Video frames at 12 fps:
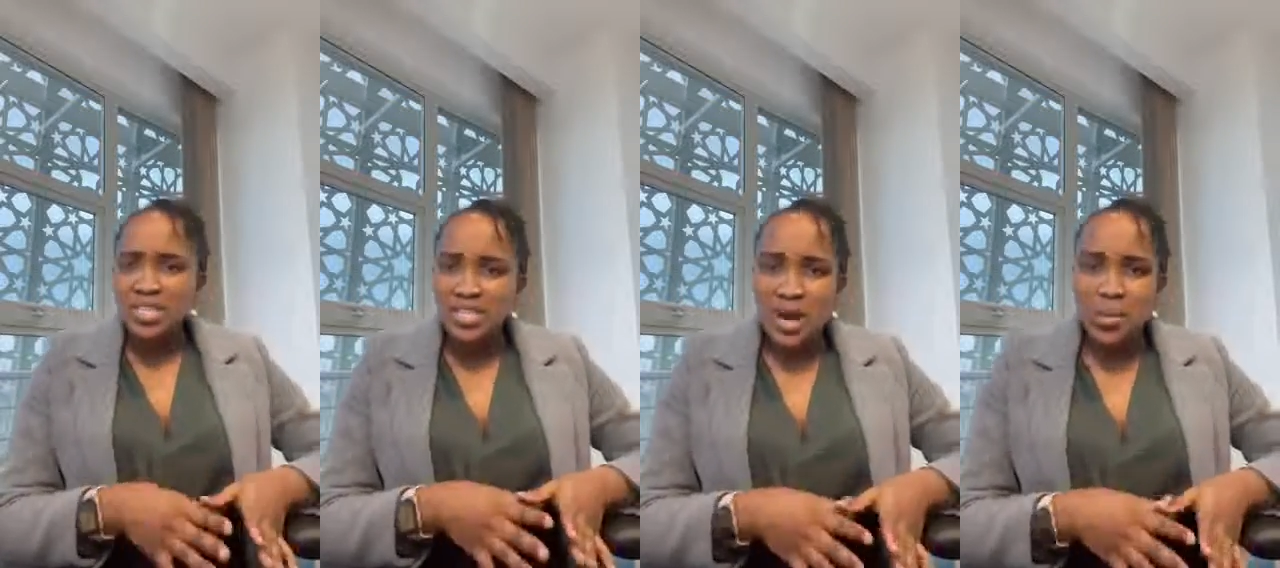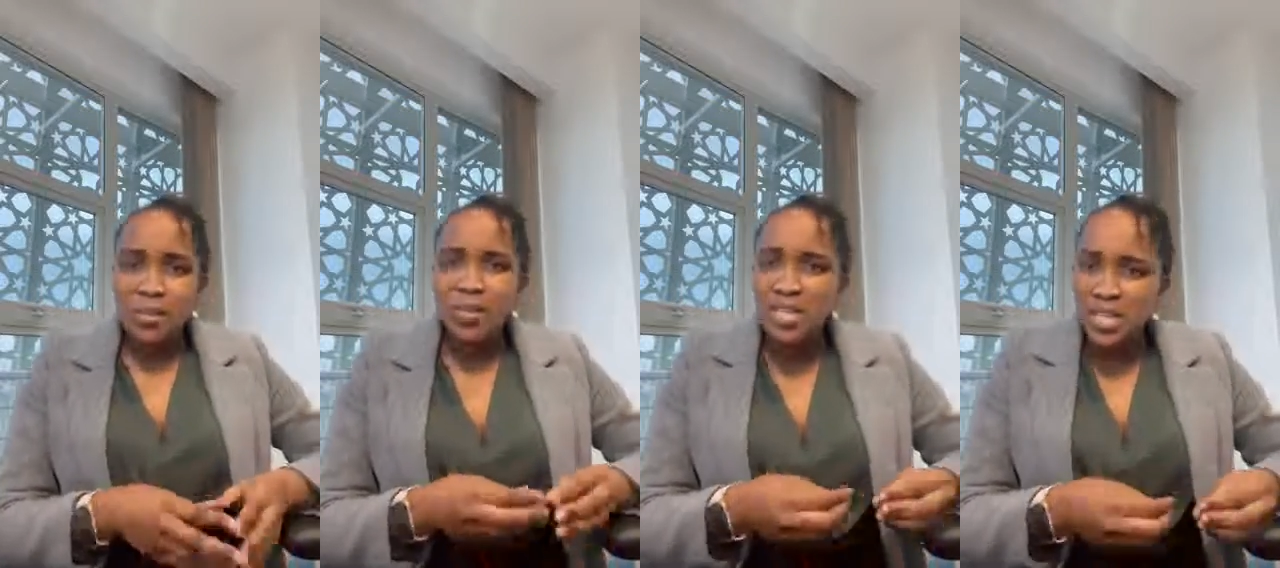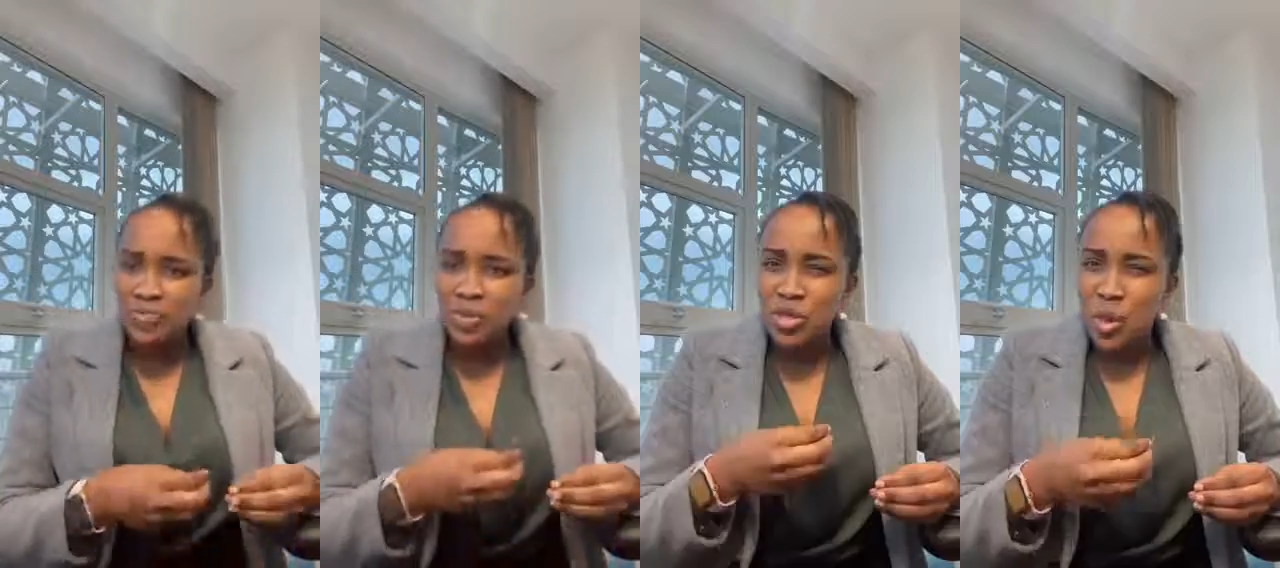sawa, we'll
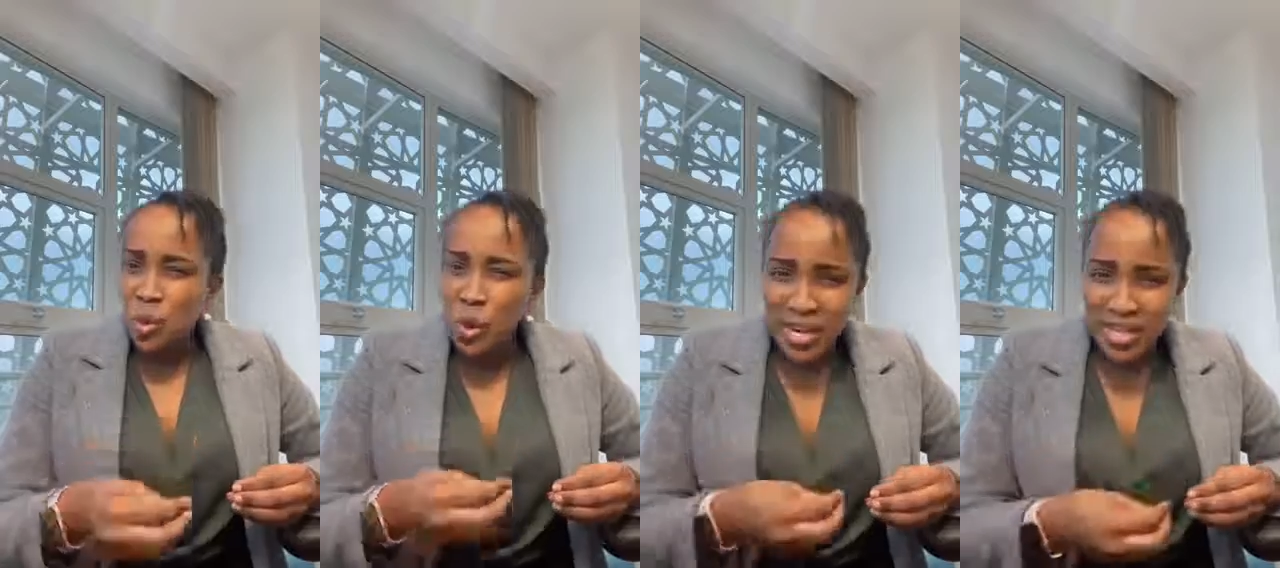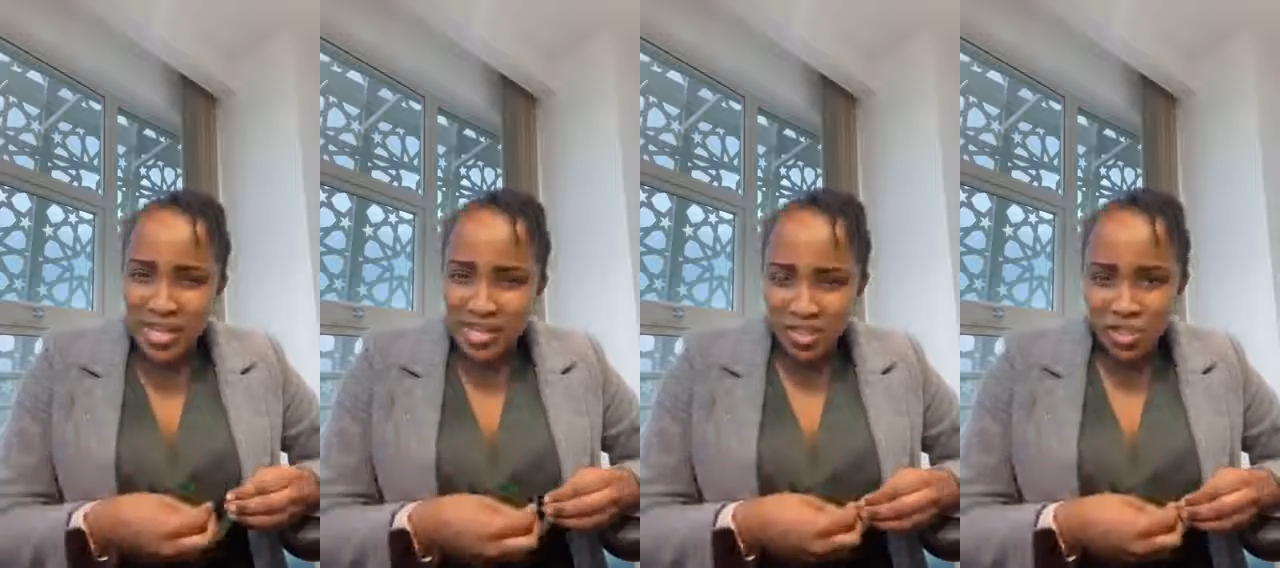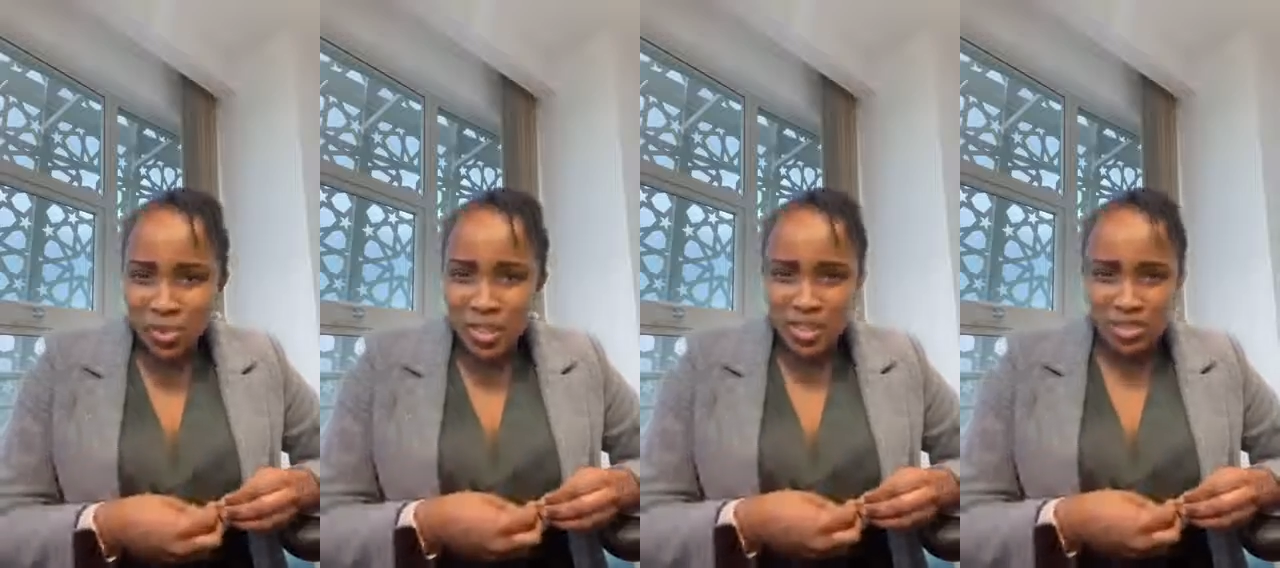give you the 1 year that you
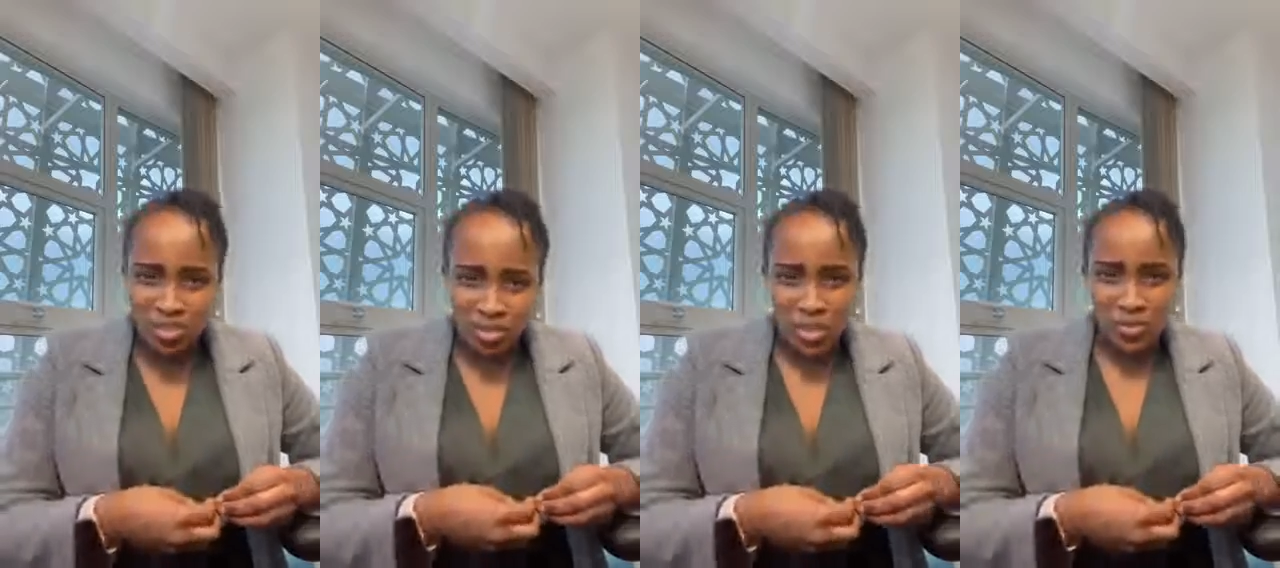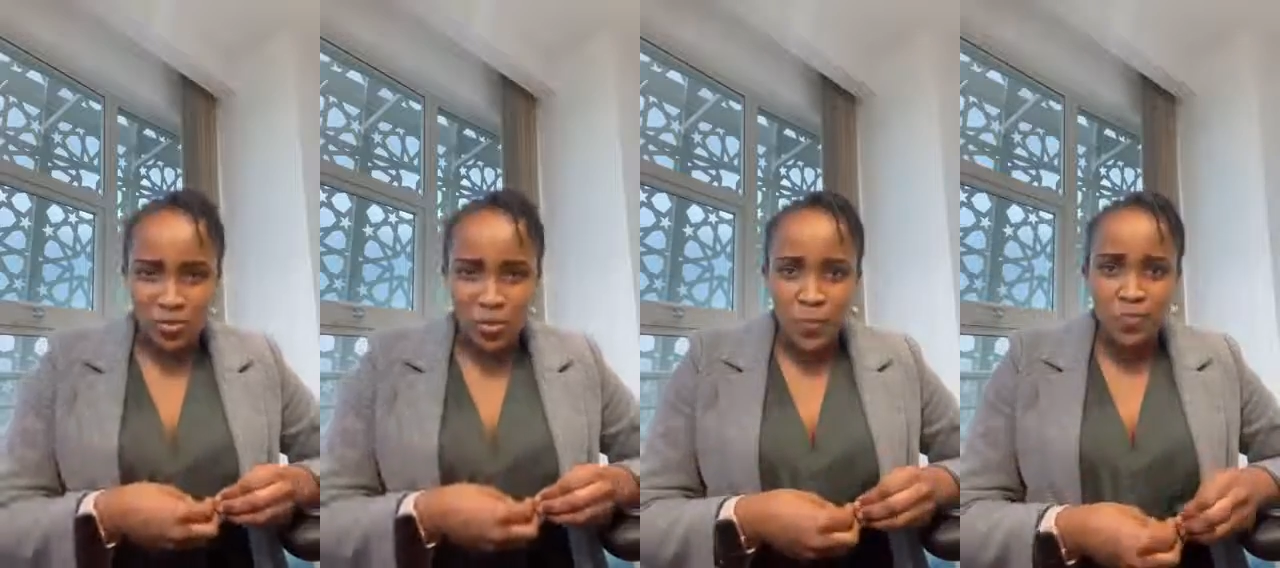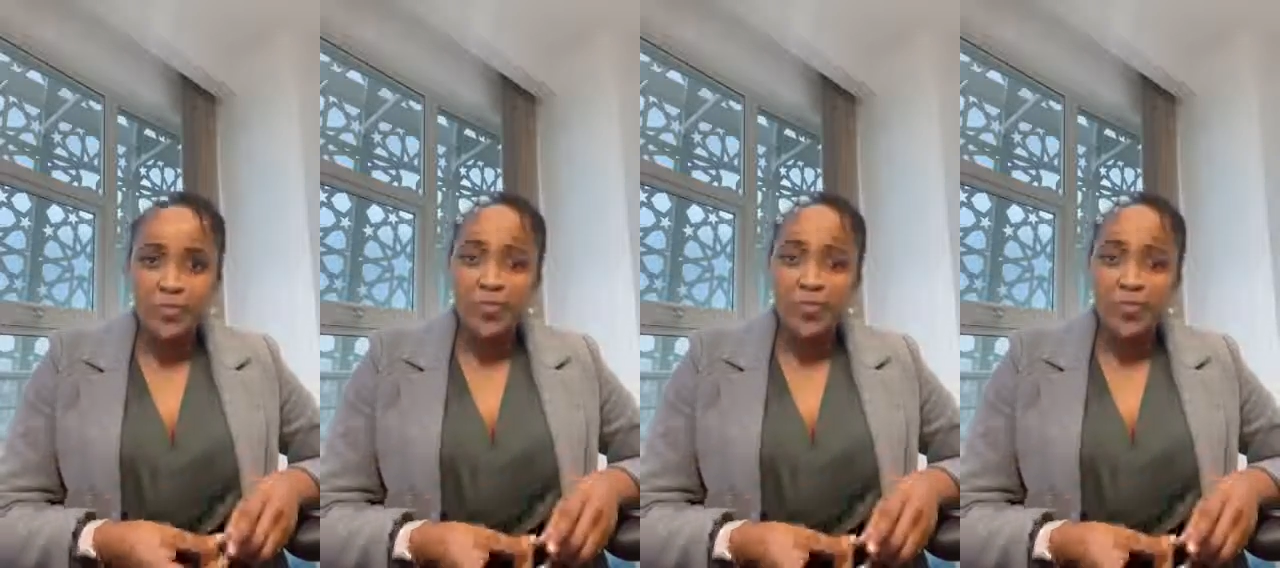want us to give you.